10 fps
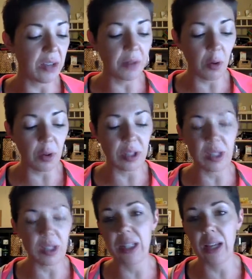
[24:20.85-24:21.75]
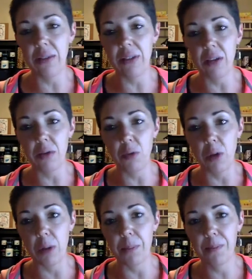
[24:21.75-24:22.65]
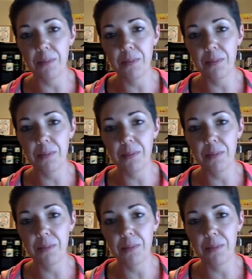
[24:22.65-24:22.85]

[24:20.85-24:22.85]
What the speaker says: of focus on safety and form